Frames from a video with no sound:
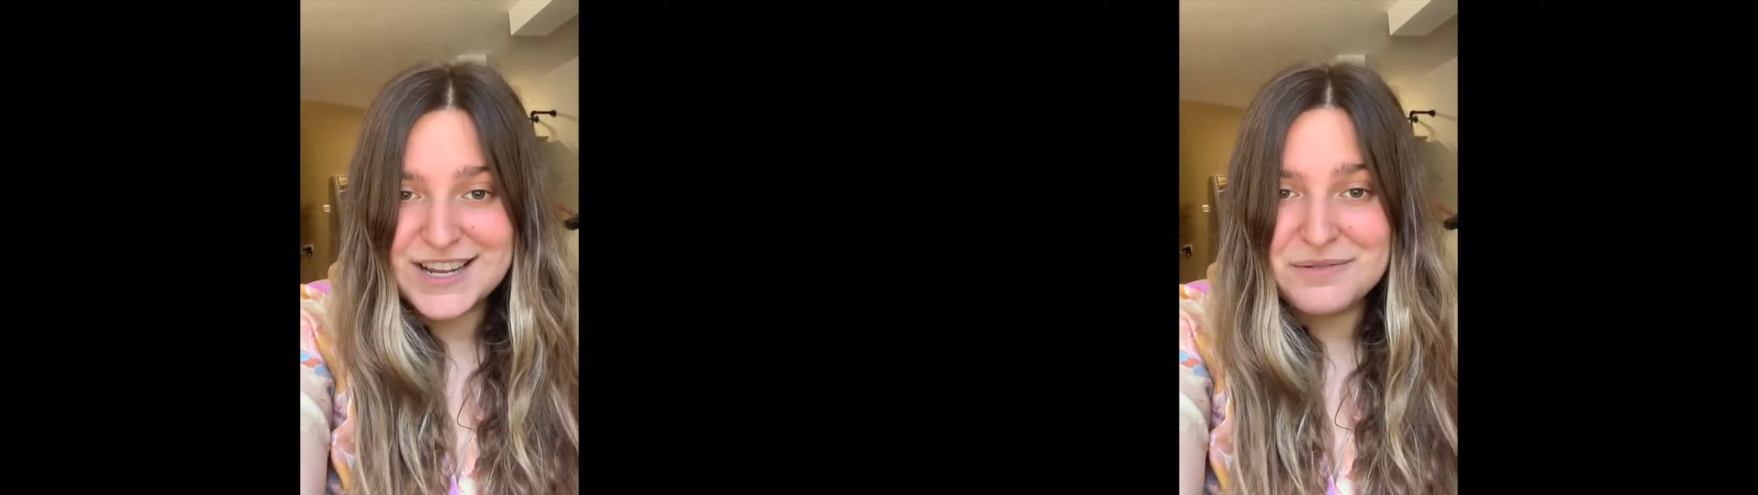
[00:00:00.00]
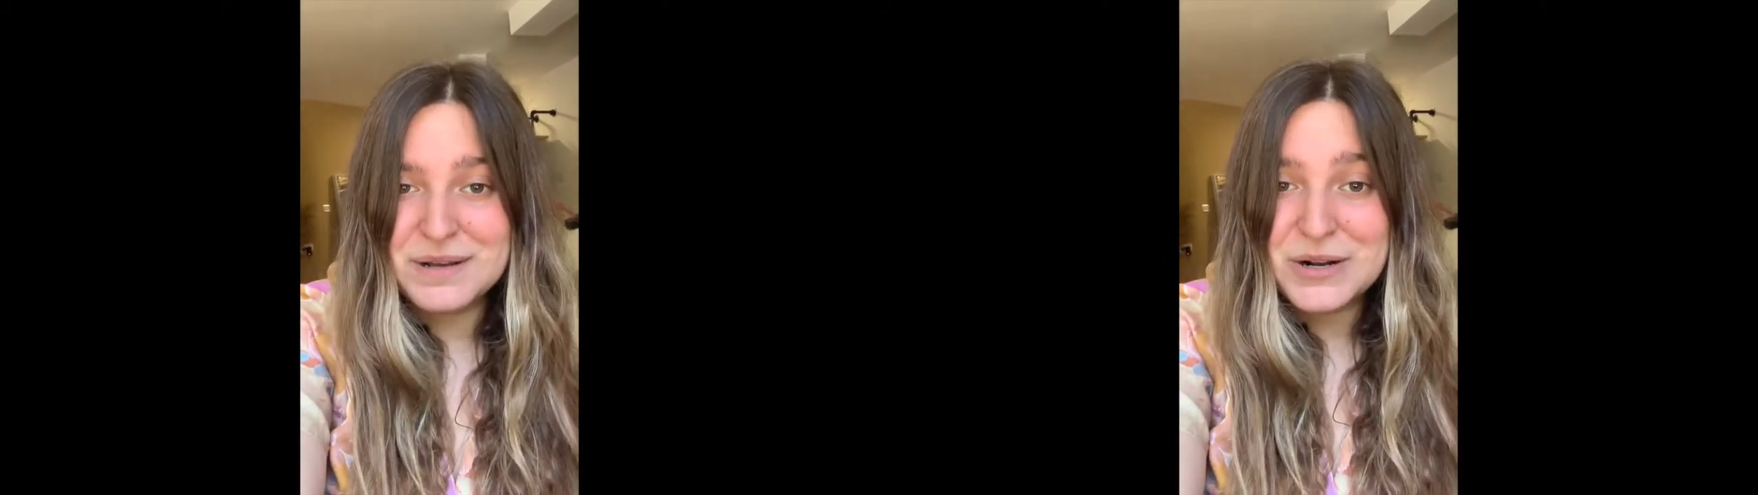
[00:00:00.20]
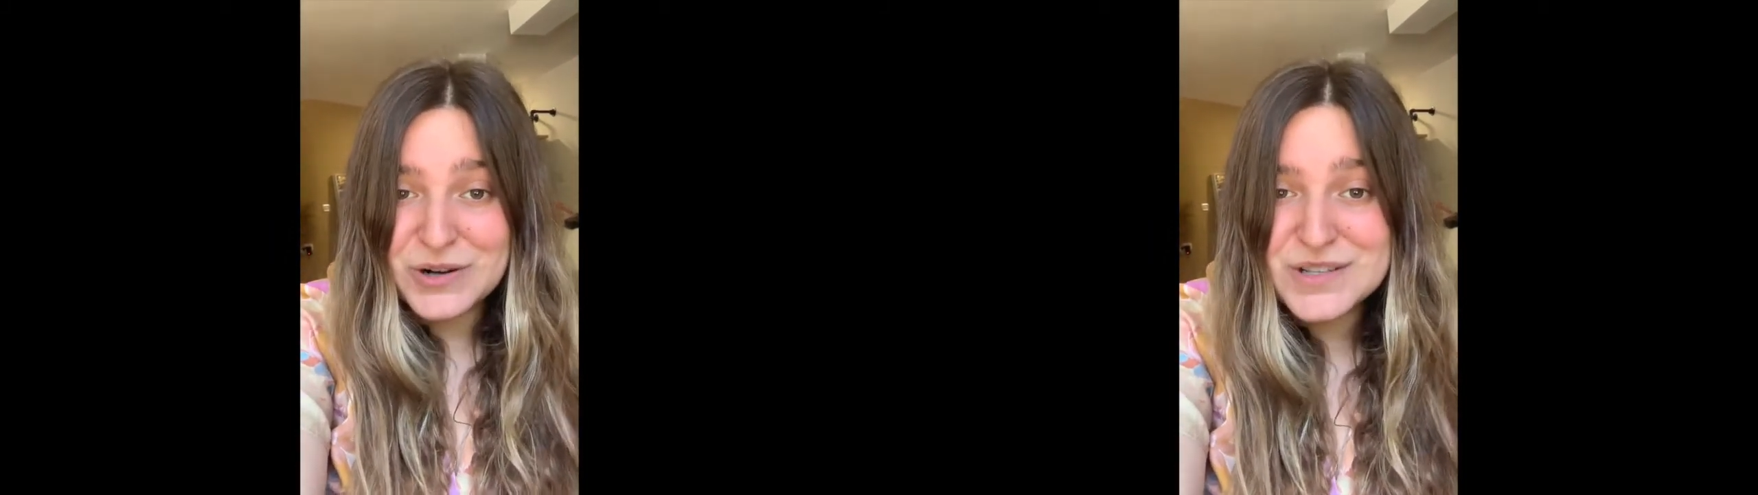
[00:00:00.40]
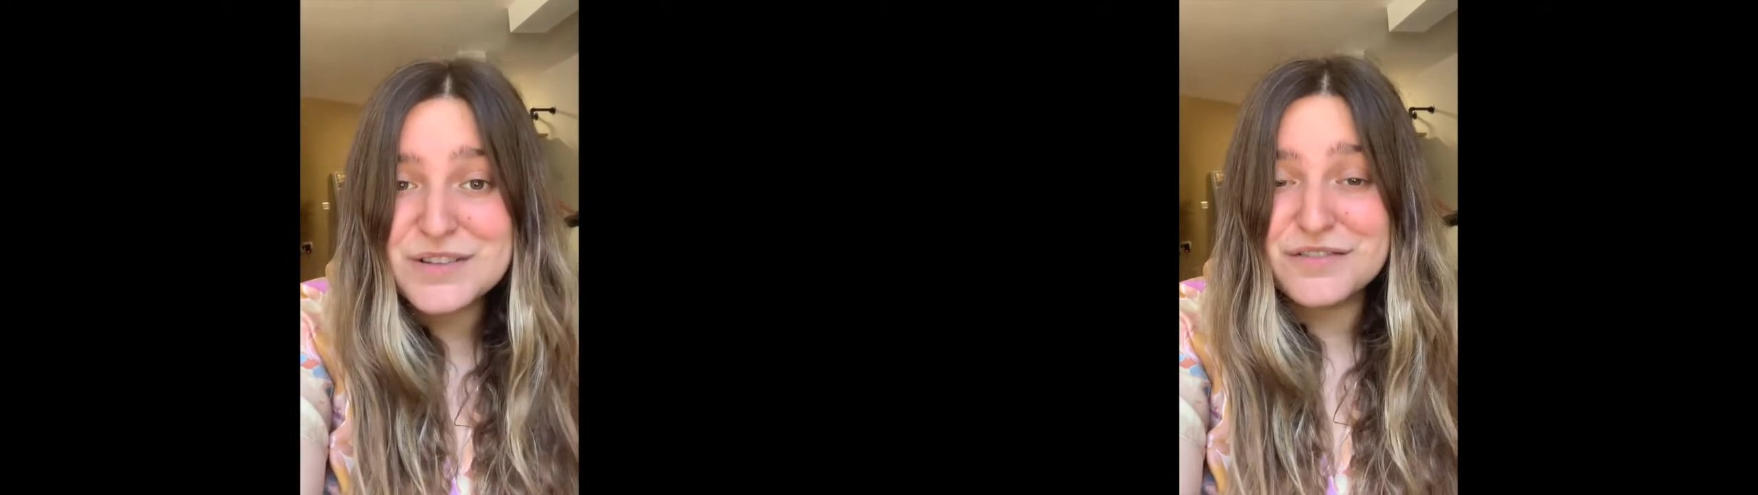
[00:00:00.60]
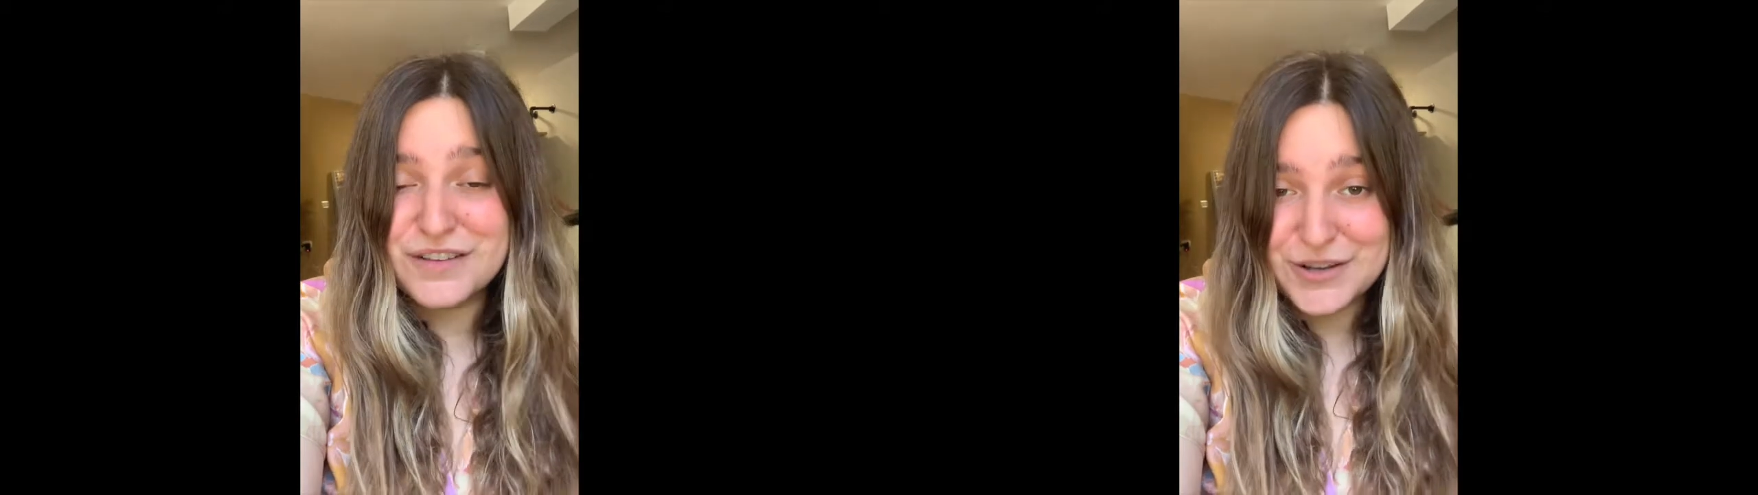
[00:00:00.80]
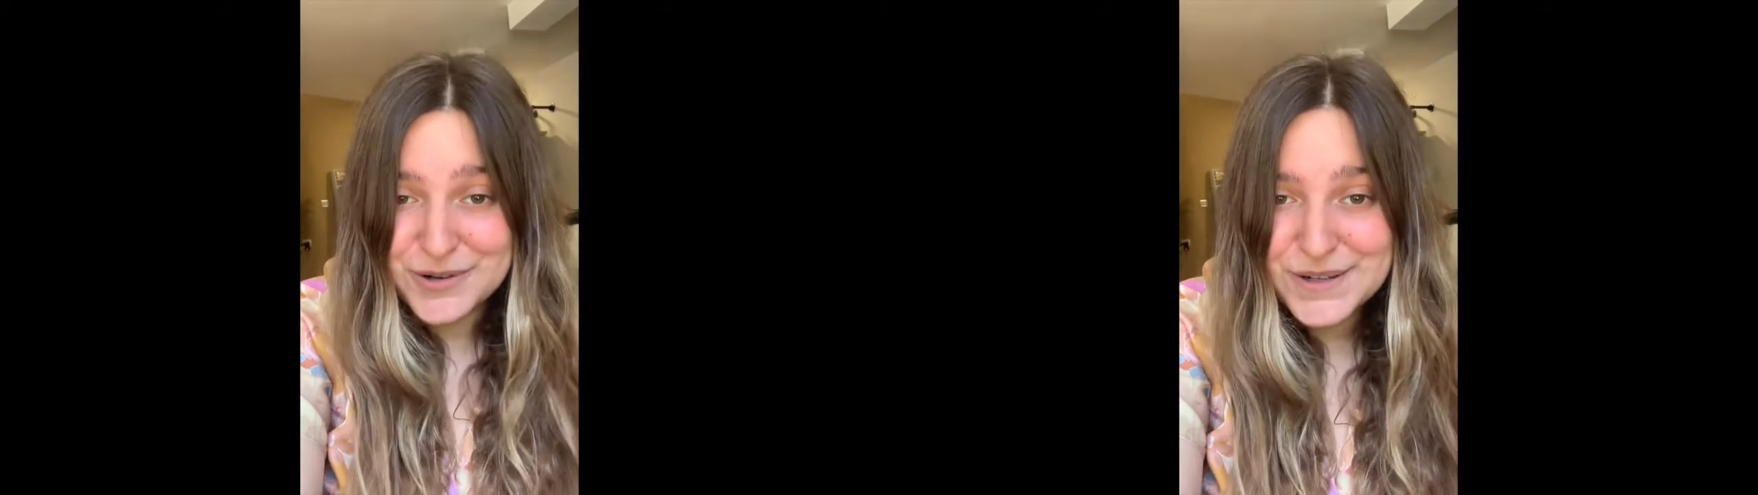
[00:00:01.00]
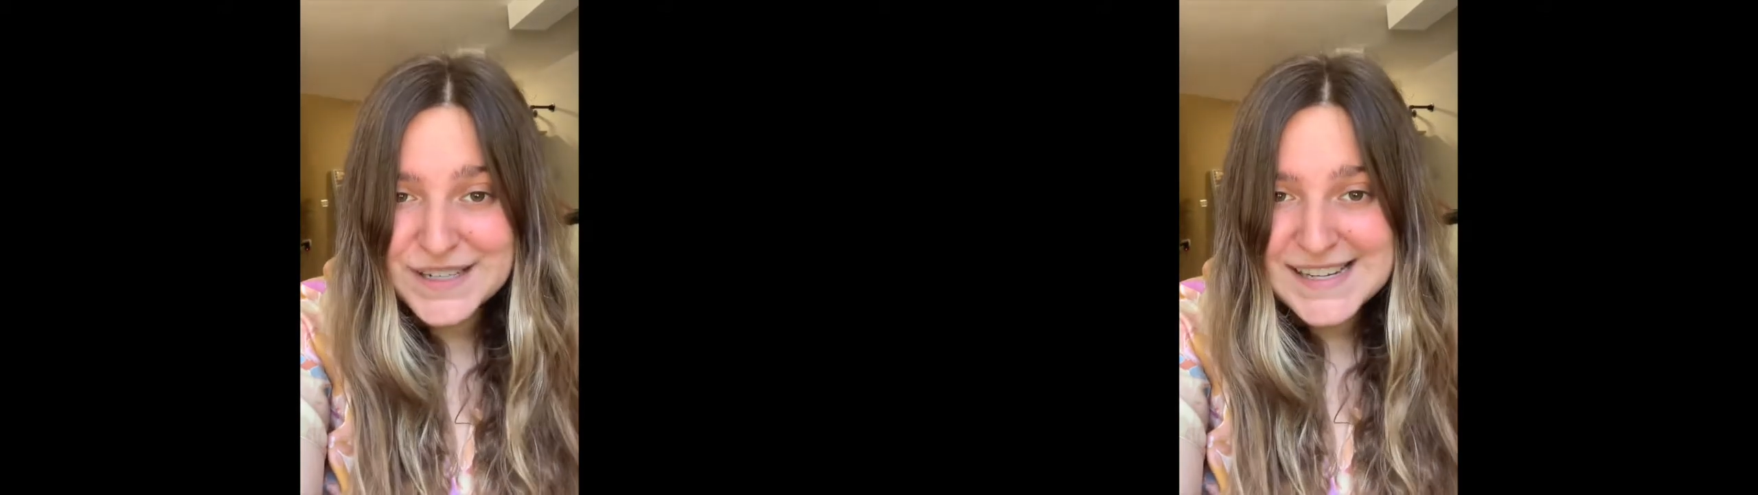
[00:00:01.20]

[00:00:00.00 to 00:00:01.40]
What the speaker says: And because of you,